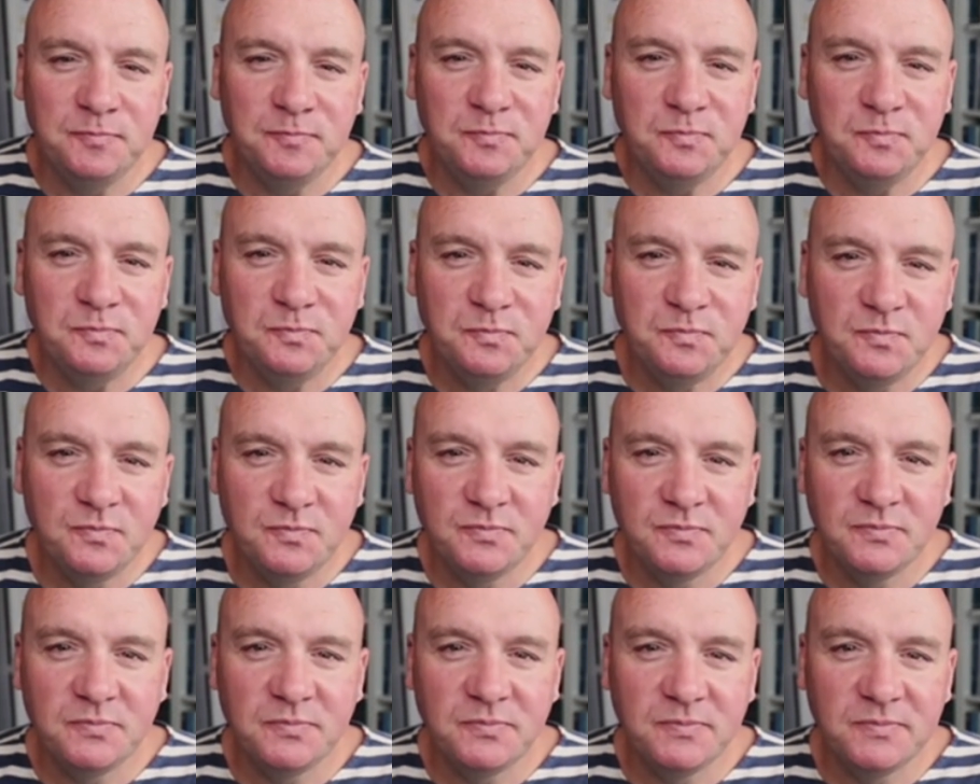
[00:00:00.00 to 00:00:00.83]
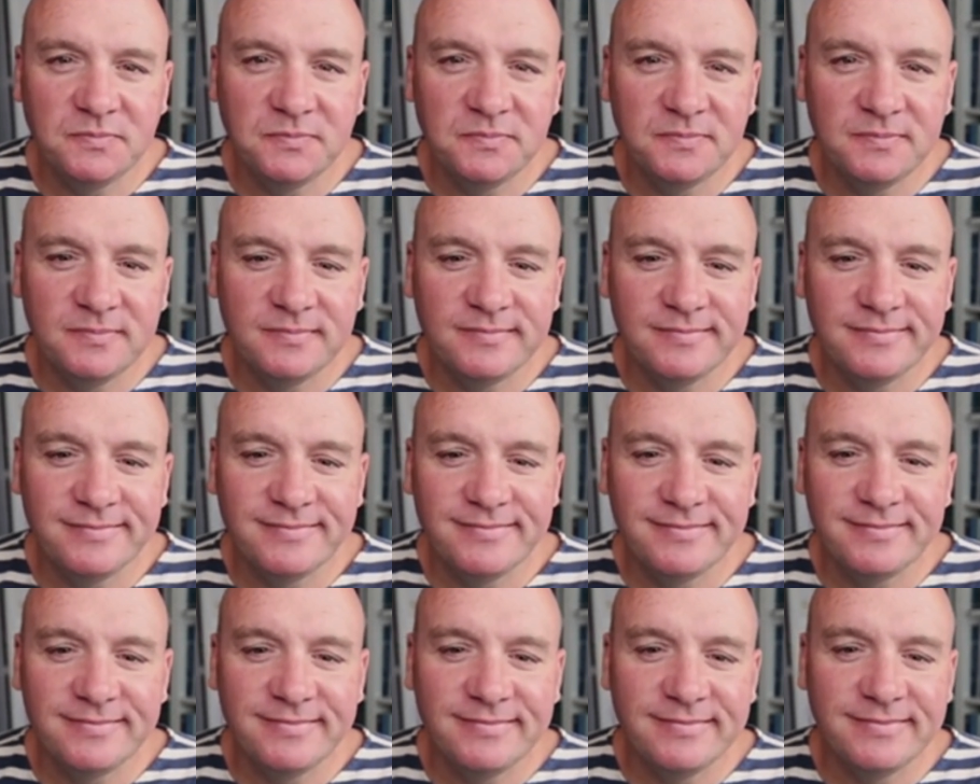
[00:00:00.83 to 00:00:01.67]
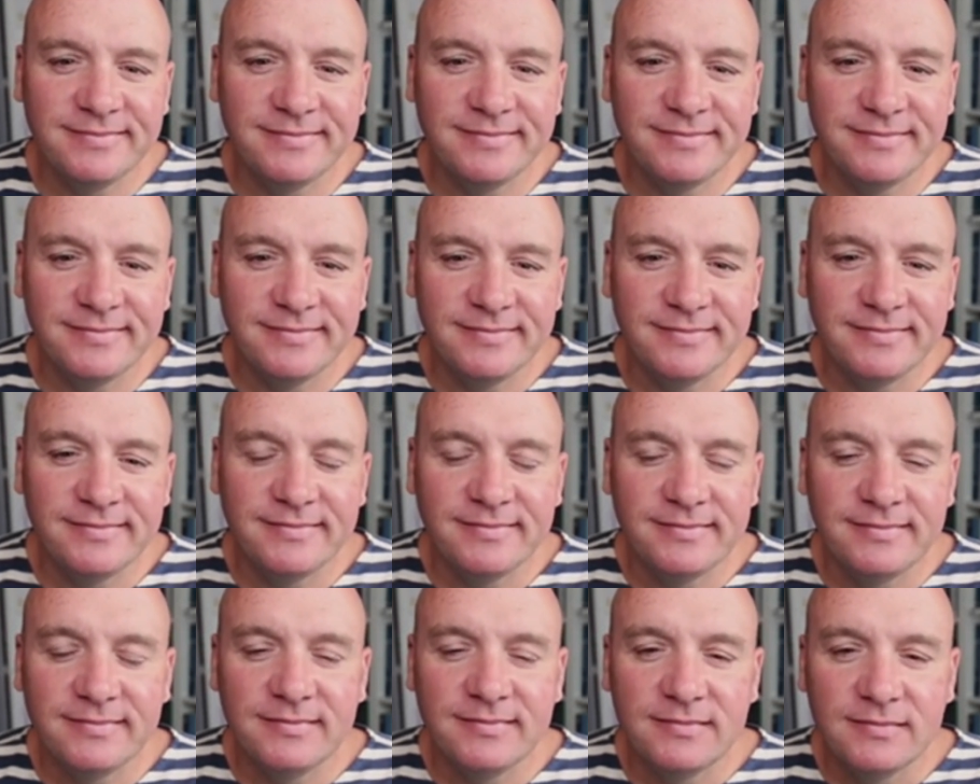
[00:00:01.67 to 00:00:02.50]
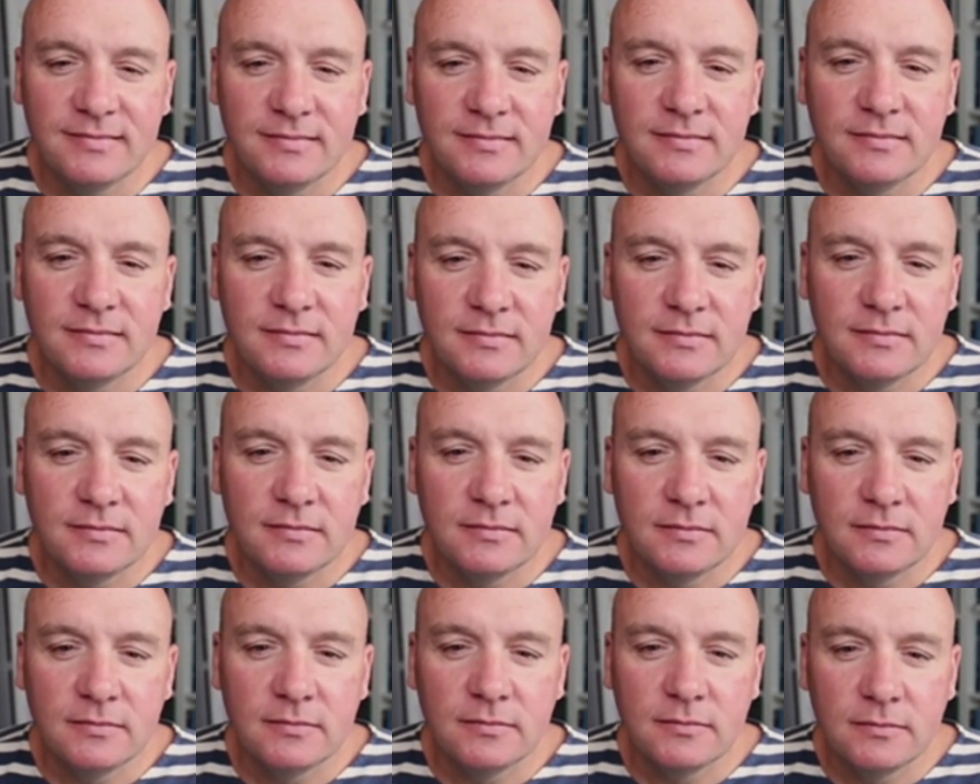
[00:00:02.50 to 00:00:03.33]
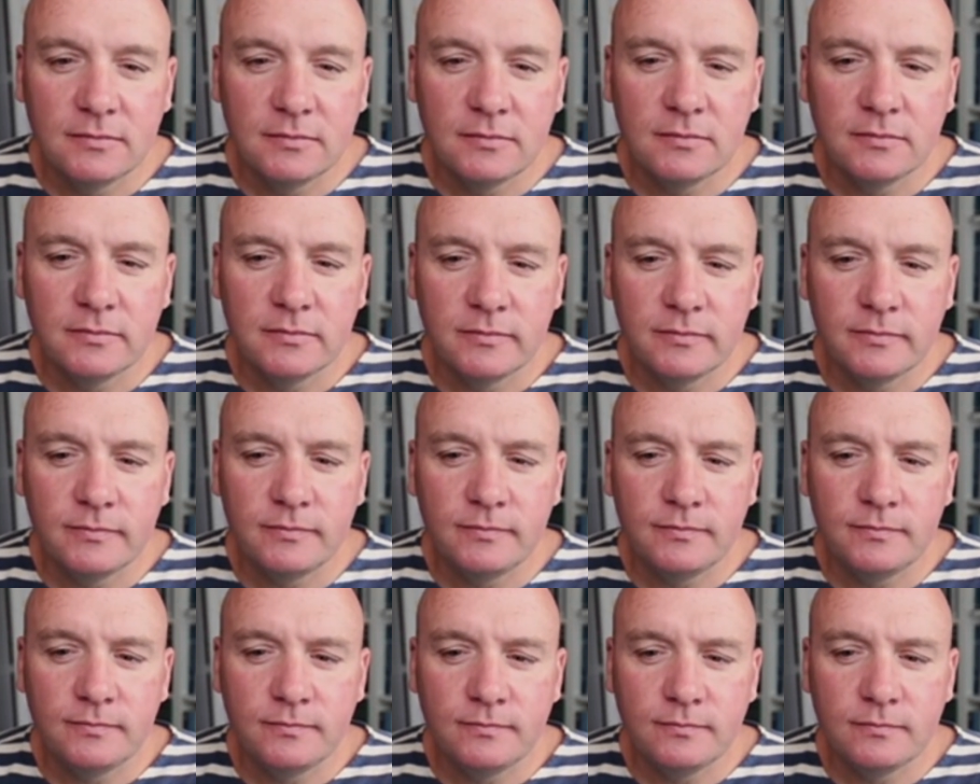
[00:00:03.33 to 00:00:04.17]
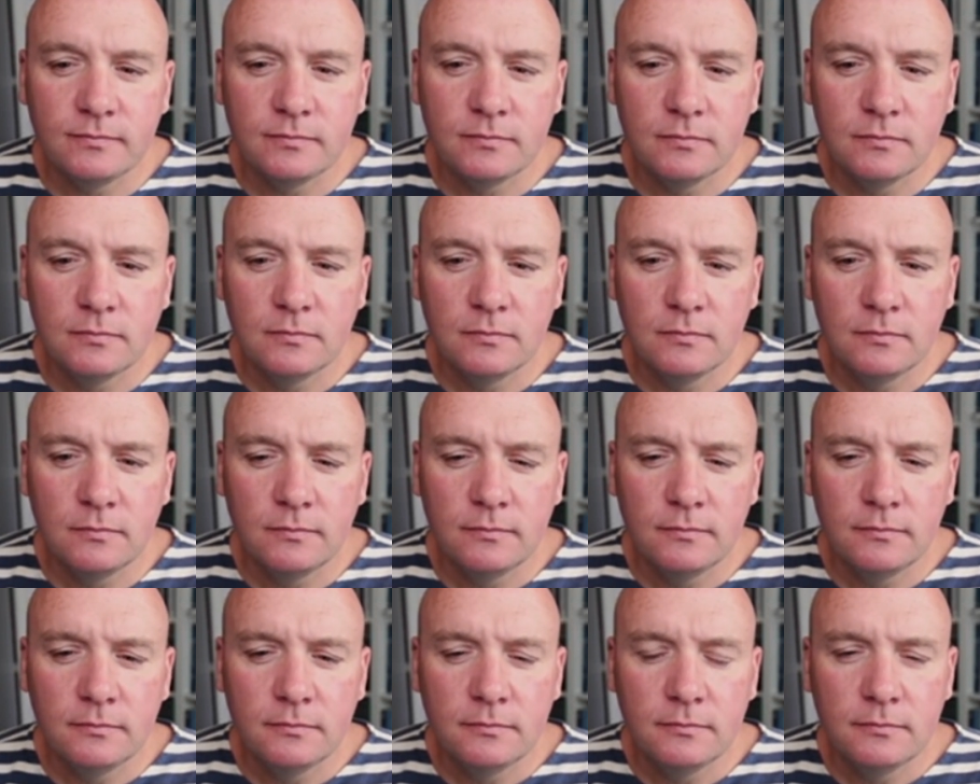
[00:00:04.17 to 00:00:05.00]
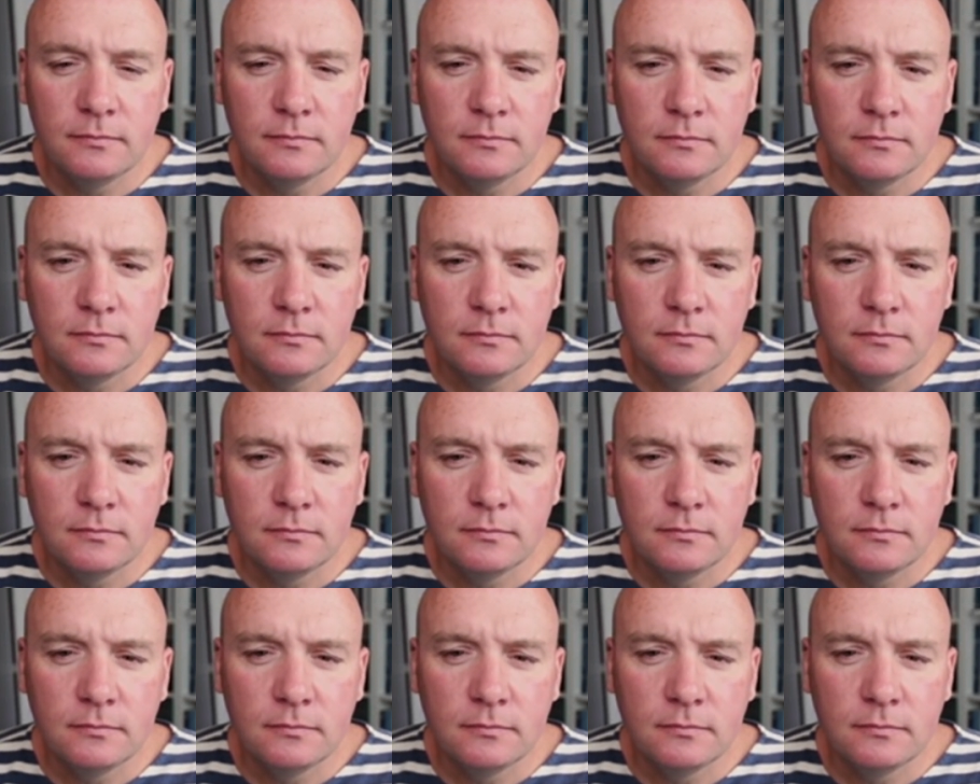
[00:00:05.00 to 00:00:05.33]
[no speech]